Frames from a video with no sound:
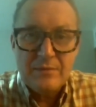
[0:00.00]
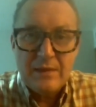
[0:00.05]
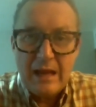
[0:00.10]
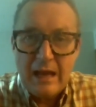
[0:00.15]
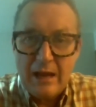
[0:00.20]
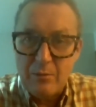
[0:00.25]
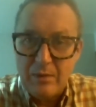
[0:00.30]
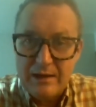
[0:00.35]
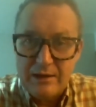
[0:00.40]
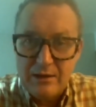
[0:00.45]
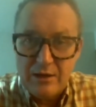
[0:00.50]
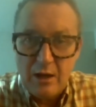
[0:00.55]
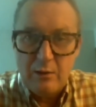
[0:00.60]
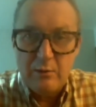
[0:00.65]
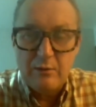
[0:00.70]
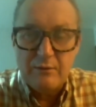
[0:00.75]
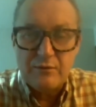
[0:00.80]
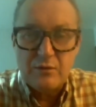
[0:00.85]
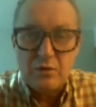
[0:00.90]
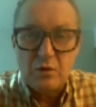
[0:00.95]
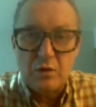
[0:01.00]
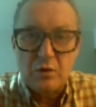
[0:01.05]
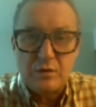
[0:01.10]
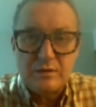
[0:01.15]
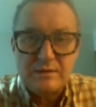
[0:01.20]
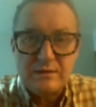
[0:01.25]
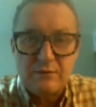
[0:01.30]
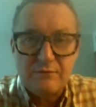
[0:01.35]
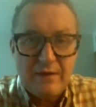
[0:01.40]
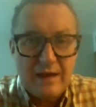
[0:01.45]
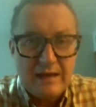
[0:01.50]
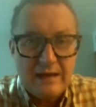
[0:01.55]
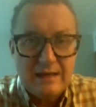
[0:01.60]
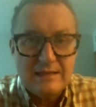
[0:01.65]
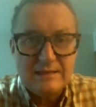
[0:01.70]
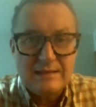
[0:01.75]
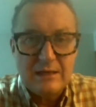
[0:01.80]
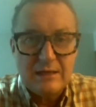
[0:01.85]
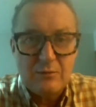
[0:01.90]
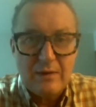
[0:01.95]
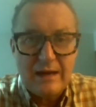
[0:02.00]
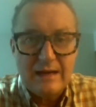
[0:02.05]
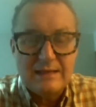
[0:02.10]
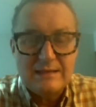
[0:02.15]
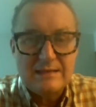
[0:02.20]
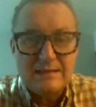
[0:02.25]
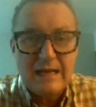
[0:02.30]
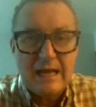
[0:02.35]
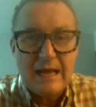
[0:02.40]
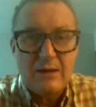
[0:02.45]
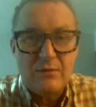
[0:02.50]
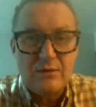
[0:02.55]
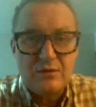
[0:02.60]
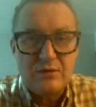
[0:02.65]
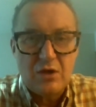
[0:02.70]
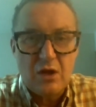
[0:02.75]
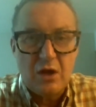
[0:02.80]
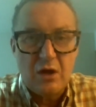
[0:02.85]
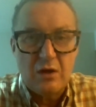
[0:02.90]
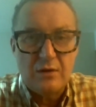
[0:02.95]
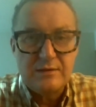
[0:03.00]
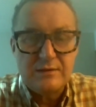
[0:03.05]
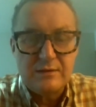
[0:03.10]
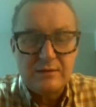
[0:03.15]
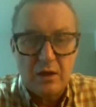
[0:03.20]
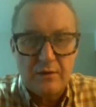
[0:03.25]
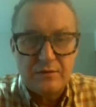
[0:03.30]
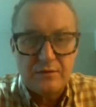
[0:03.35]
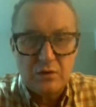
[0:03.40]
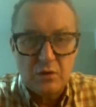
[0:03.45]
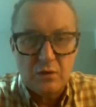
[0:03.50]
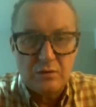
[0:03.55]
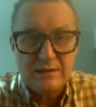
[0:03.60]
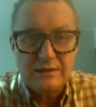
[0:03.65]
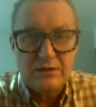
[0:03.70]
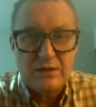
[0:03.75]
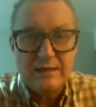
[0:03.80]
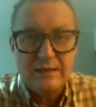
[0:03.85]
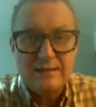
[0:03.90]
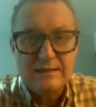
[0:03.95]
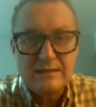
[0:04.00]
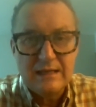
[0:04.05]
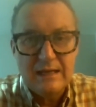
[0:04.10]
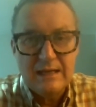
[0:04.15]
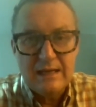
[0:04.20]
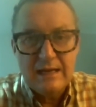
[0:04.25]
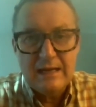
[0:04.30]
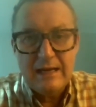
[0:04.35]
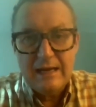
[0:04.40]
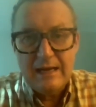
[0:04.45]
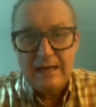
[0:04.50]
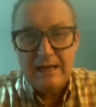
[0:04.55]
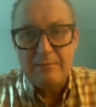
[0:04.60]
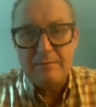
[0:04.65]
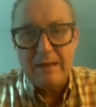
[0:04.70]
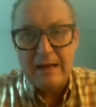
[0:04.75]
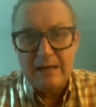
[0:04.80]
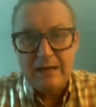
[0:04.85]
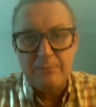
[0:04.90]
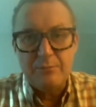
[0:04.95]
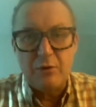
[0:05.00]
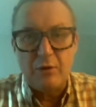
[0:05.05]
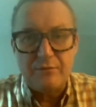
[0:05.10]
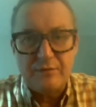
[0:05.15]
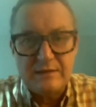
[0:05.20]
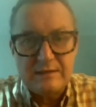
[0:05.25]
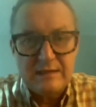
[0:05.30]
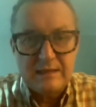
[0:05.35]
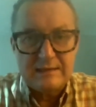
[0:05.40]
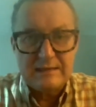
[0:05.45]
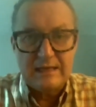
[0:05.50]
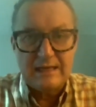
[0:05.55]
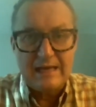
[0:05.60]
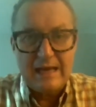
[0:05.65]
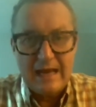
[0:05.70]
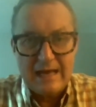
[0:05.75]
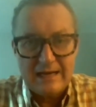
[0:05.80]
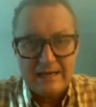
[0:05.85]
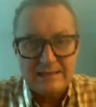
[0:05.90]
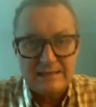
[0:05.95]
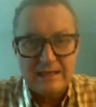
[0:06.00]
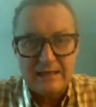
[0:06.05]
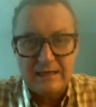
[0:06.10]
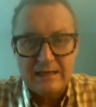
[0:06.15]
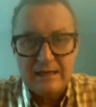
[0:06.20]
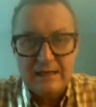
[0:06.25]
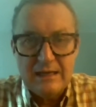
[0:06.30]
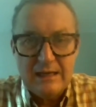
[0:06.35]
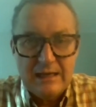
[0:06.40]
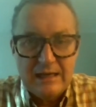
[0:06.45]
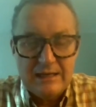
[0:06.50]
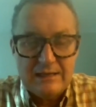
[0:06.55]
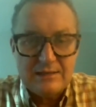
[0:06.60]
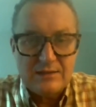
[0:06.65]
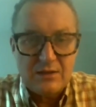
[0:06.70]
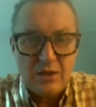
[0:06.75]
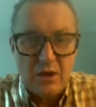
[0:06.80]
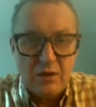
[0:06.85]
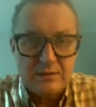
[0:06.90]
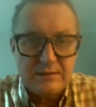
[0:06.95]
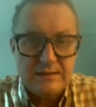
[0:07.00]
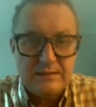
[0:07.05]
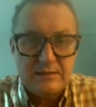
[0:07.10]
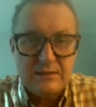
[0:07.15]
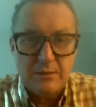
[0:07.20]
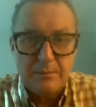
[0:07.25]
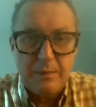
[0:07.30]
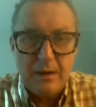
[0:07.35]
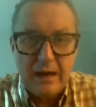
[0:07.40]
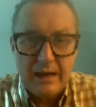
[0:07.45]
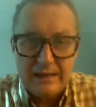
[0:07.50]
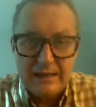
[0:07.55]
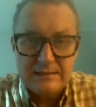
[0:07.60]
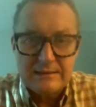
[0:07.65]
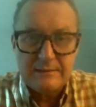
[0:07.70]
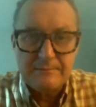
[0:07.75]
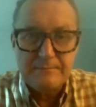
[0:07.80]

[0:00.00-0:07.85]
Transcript: And we know, of course, the vacancy rates now, the staff shortages in many provinces in Canada is starting to bite.